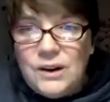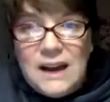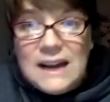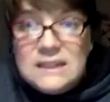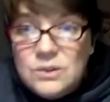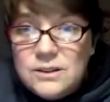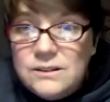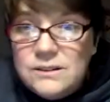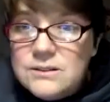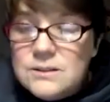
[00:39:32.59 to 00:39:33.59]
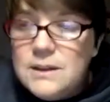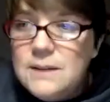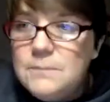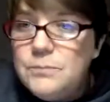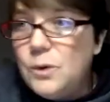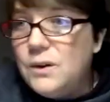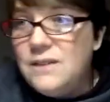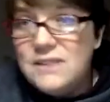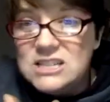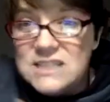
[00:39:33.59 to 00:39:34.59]
a hot donut or something, or
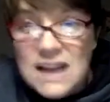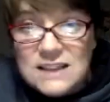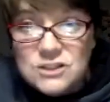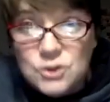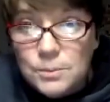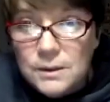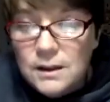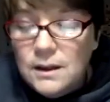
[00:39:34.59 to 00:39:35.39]
even just hot soup.